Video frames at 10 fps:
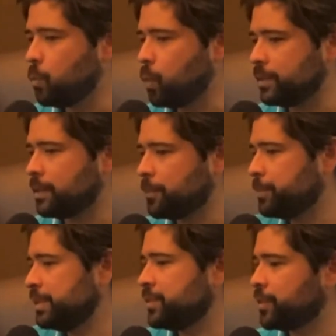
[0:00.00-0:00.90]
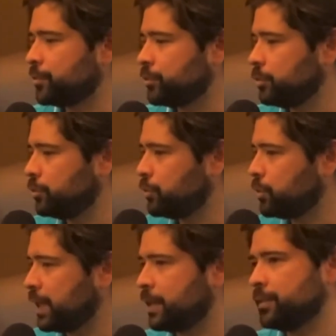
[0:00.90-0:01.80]
what type of businesses do
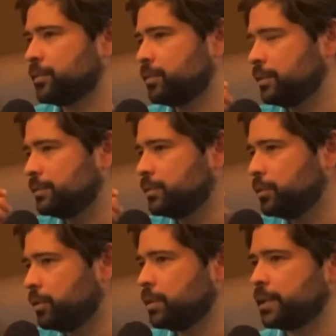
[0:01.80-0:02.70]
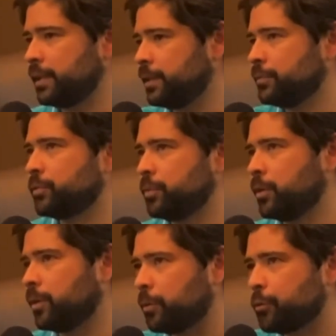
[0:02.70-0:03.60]
you guys look
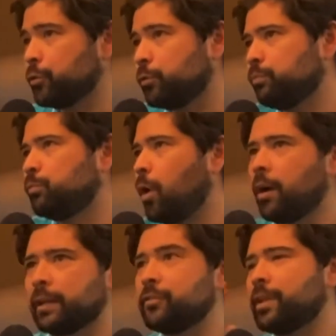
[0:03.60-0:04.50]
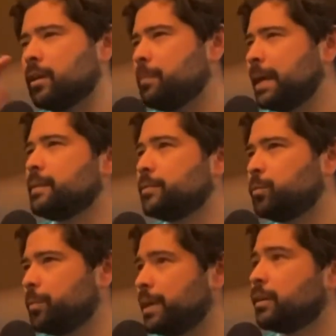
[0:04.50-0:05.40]
into, or you walk and you say like, oh my God,
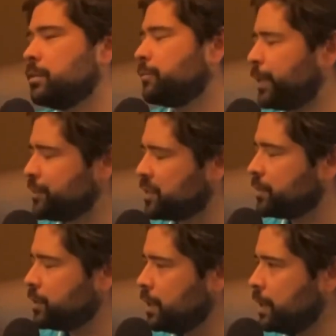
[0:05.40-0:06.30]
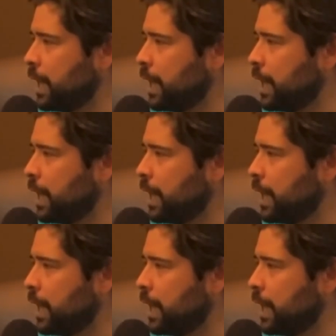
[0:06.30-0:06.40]
this will be a good franchise?